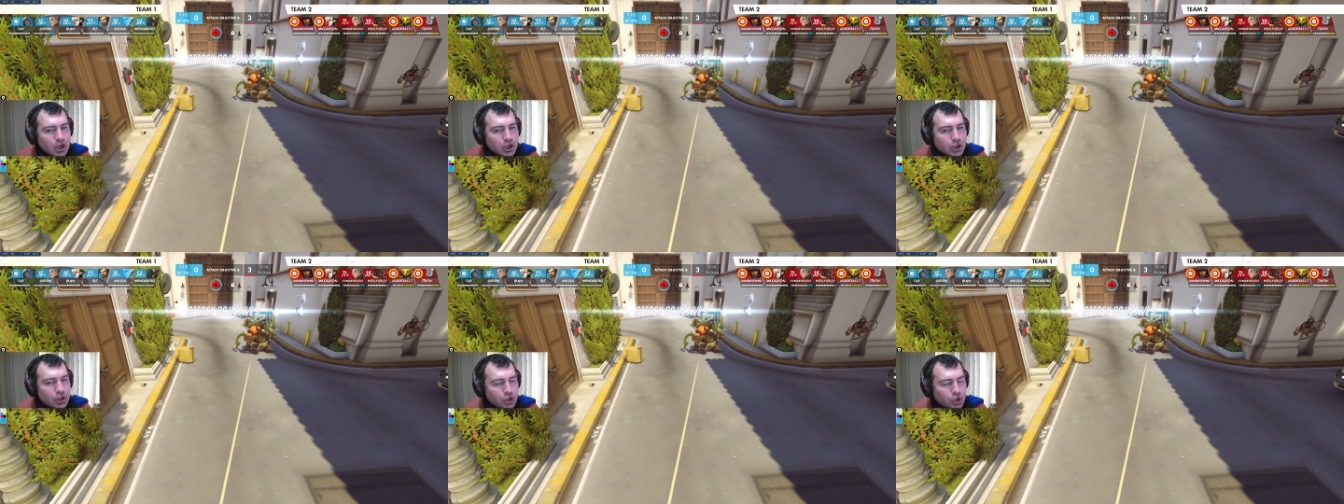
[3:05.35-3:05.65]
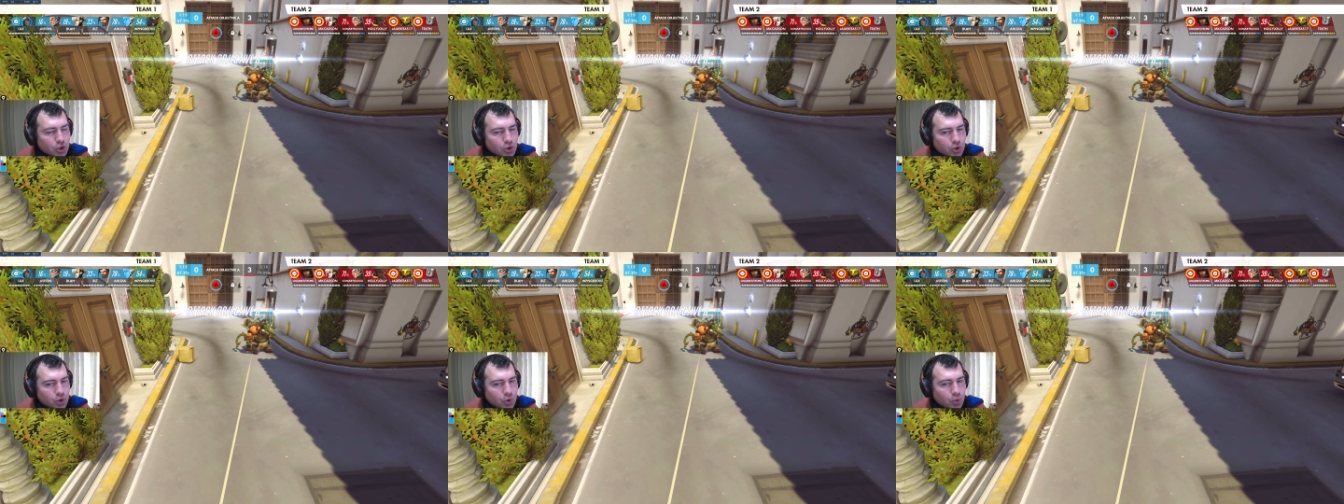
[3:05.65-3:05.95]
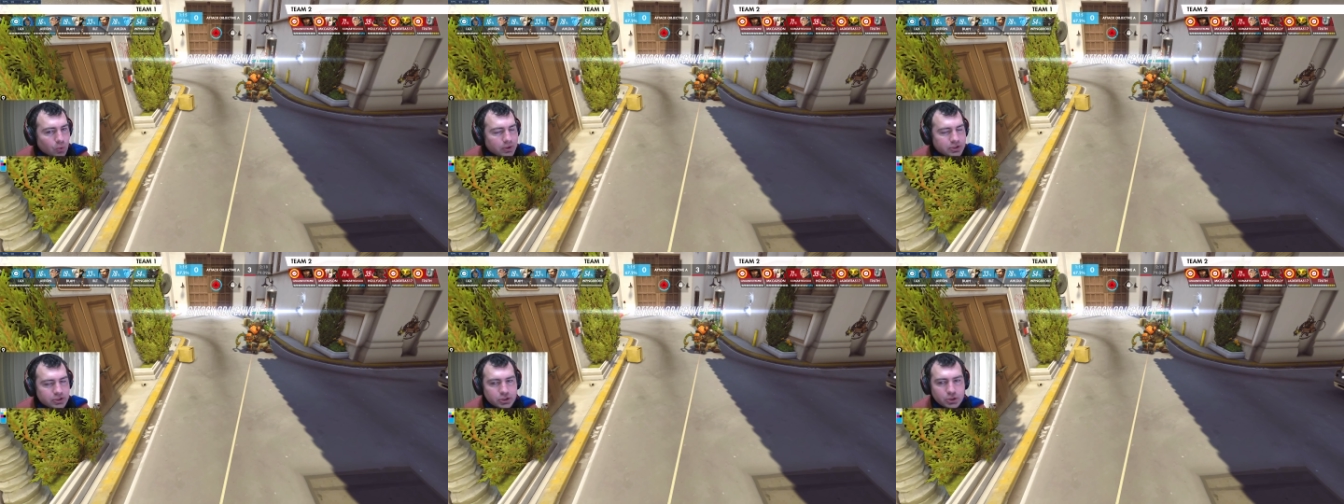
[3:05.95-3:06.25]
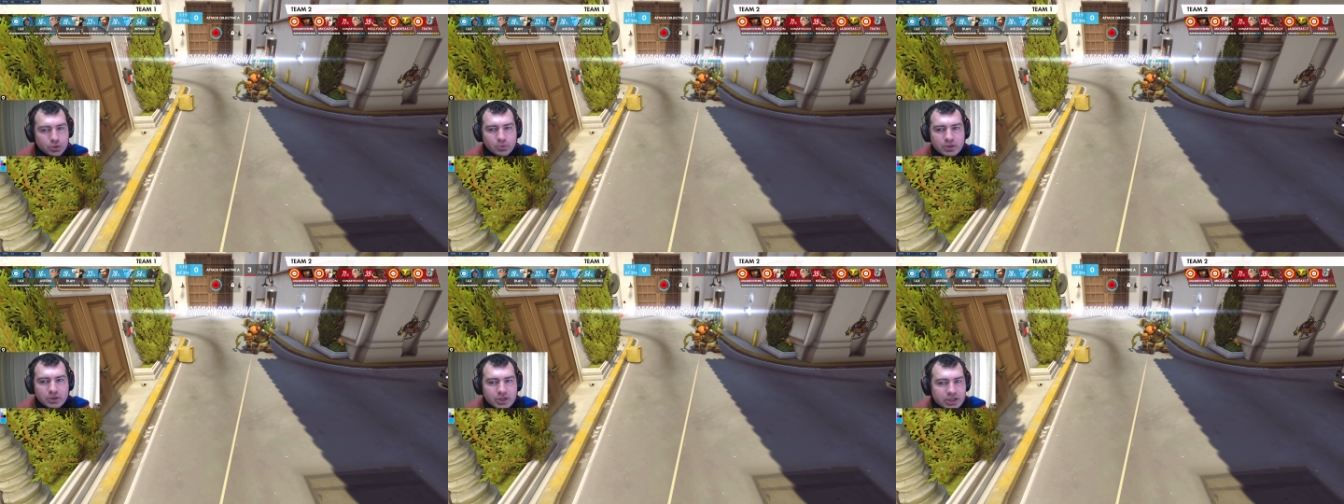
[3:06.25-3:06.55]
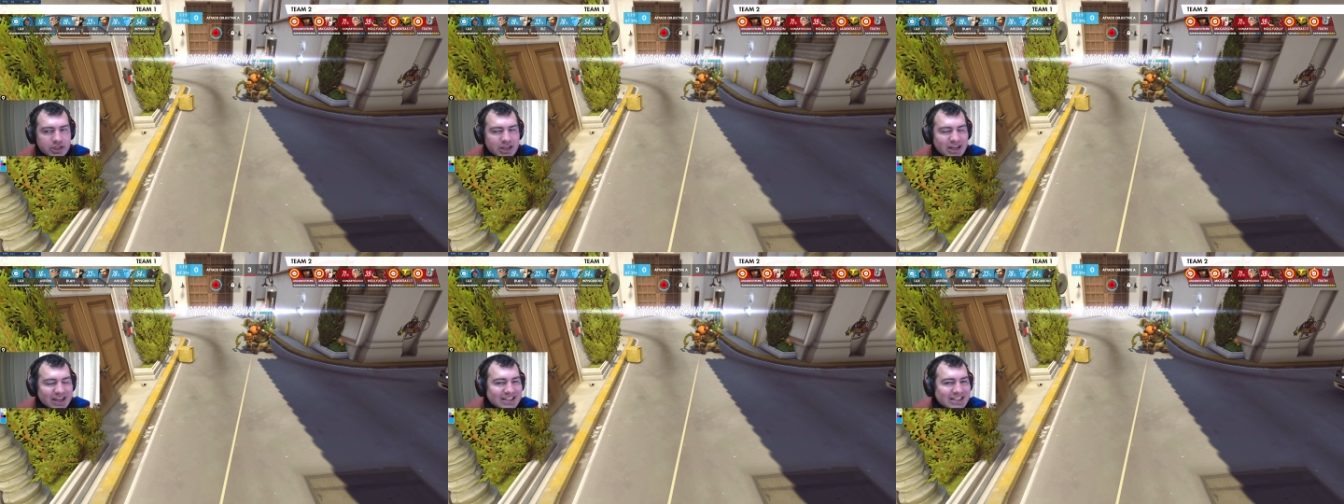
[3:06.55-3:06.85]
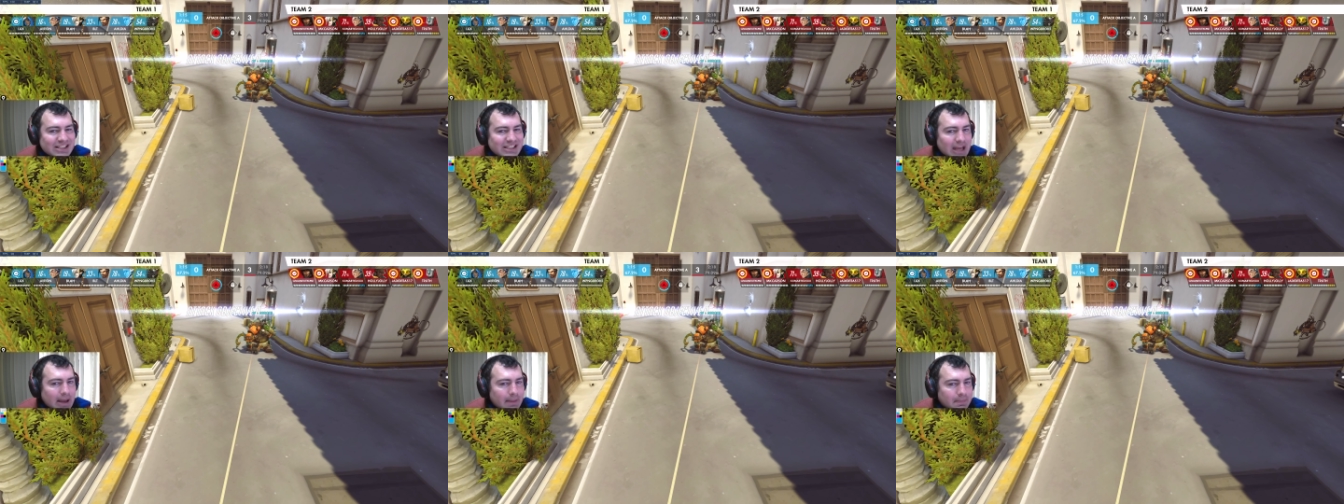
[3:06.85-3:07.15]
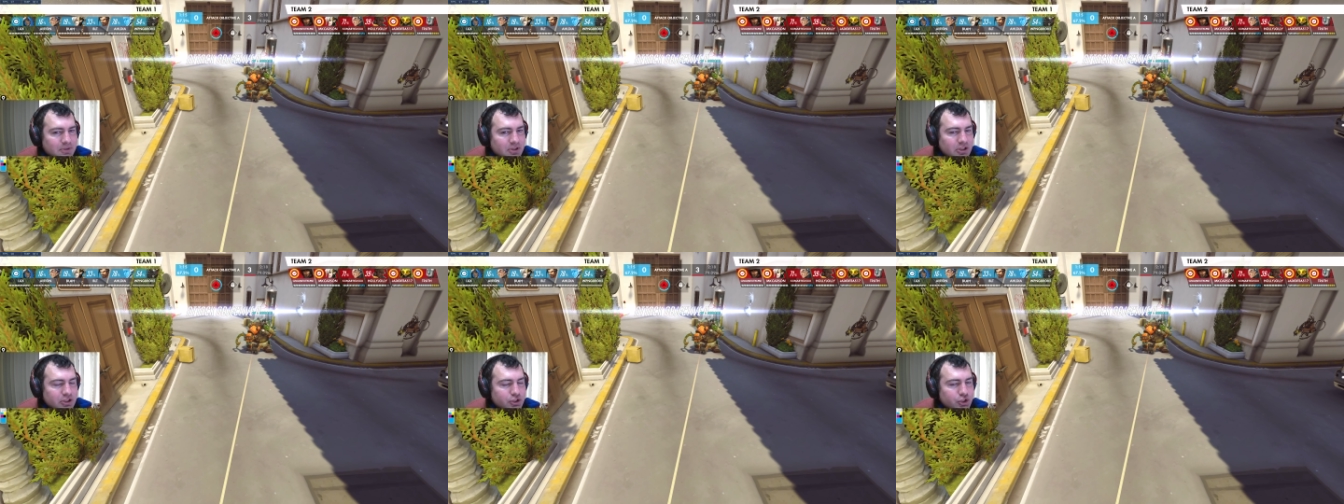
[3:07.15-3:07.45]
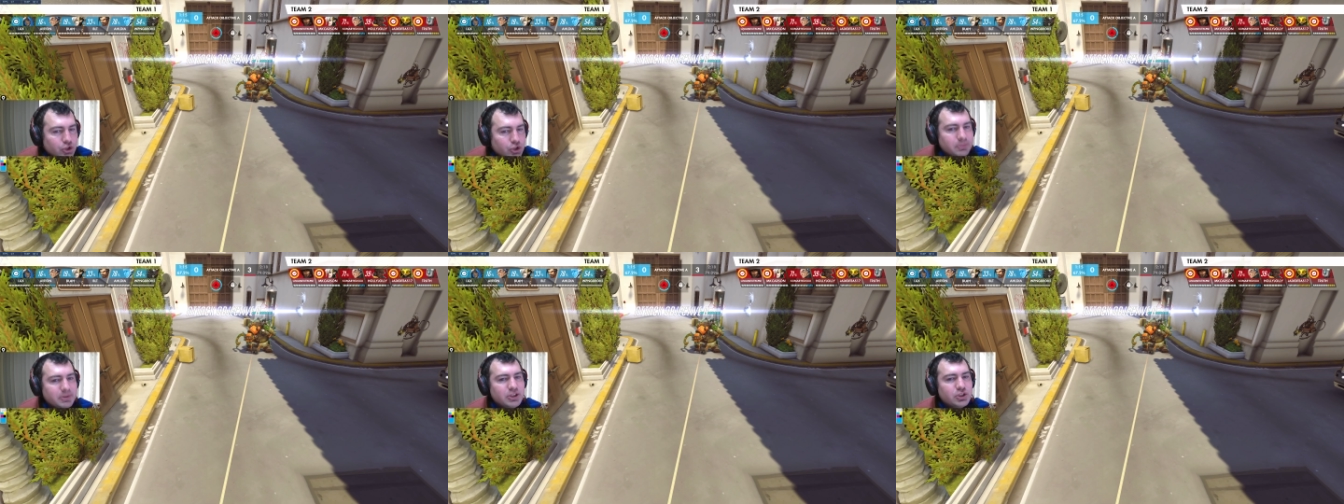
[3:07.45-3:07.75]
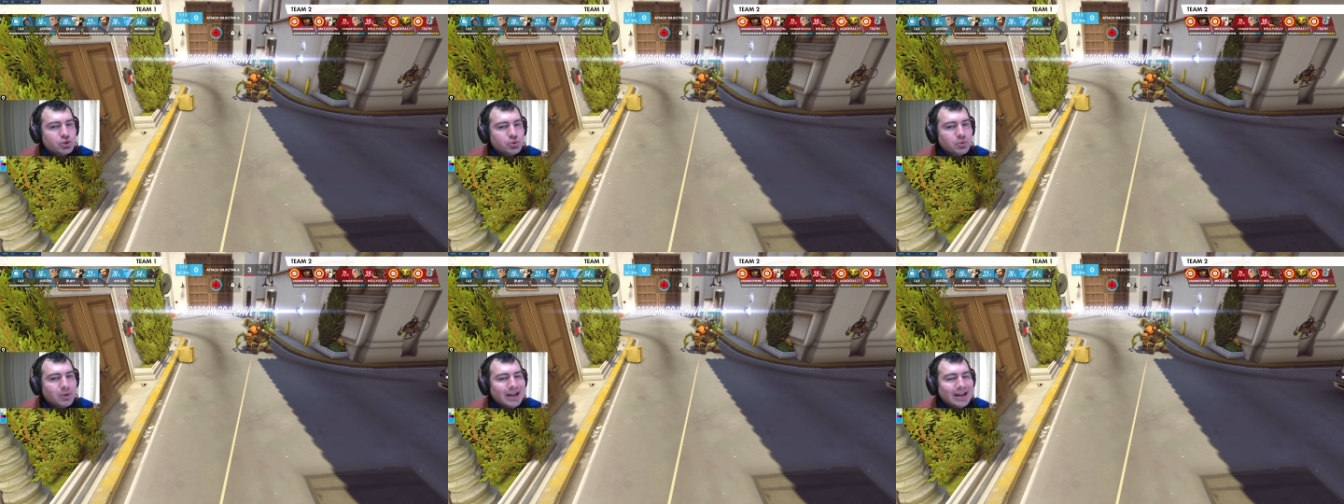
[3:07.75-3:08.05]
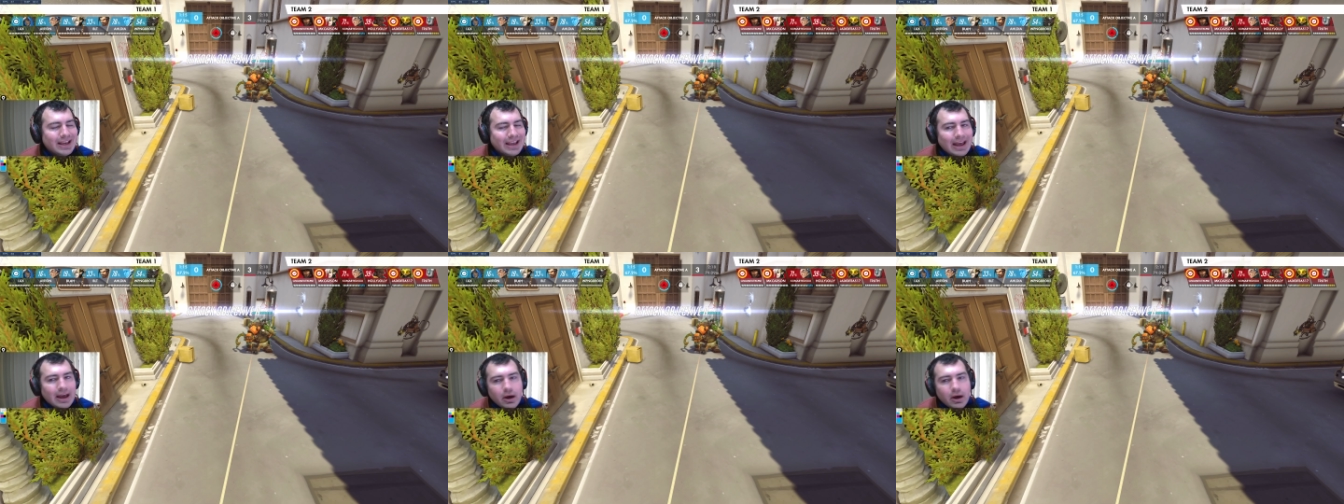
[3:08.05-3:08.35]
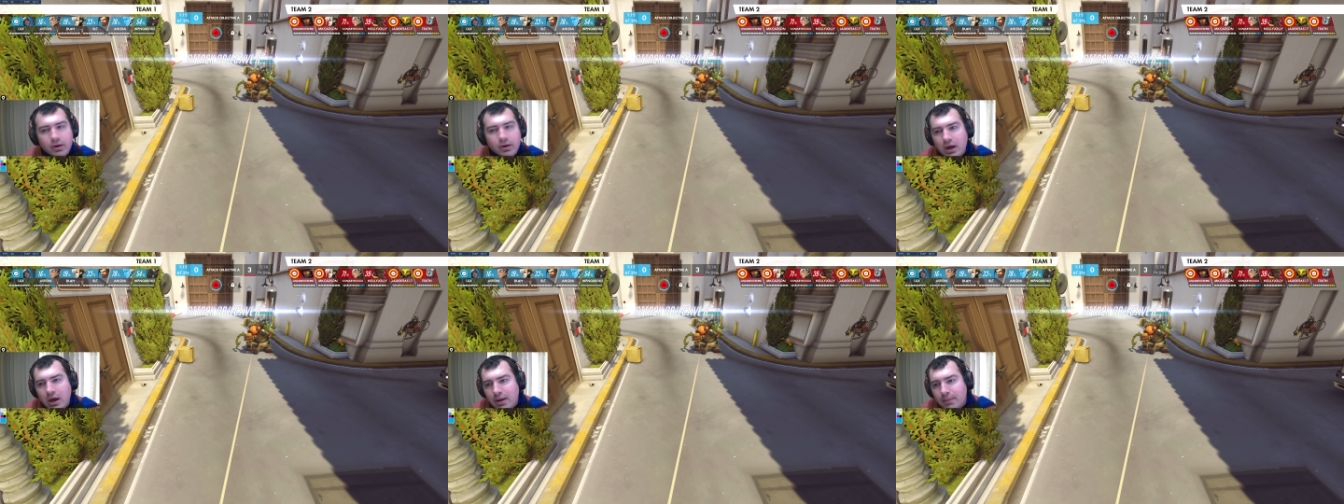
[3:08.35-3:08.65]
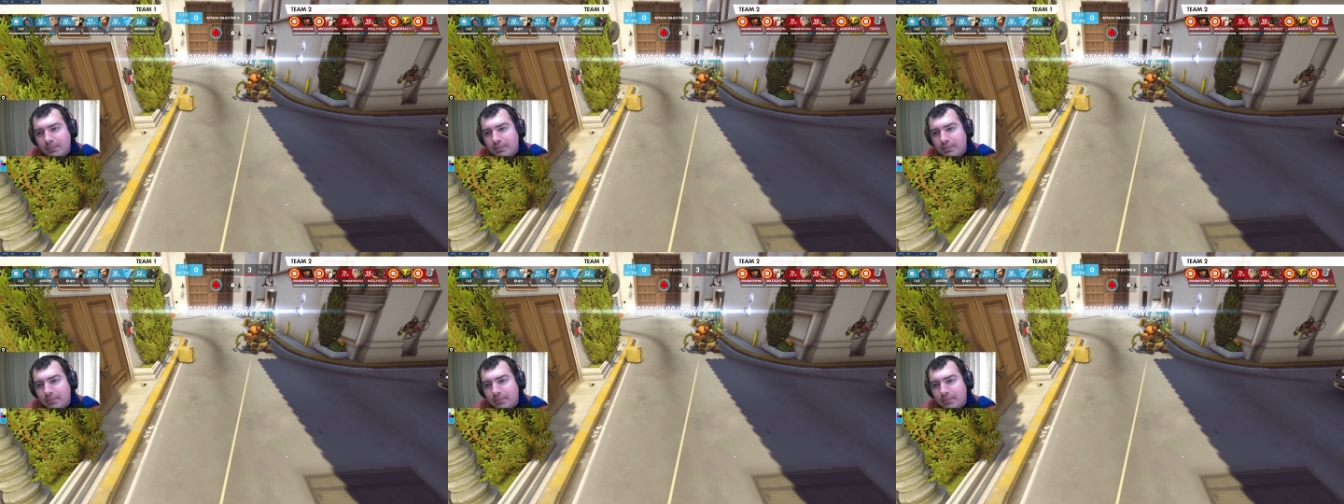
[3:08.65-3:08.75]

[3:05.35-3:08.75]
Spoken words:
you're going to accept that you'll be trading out,